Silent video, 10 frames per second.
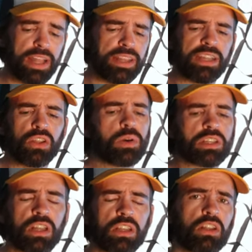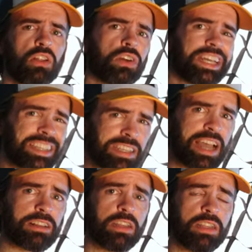And I know it's not gonna look
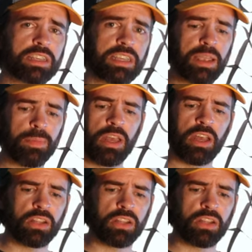exactly the same,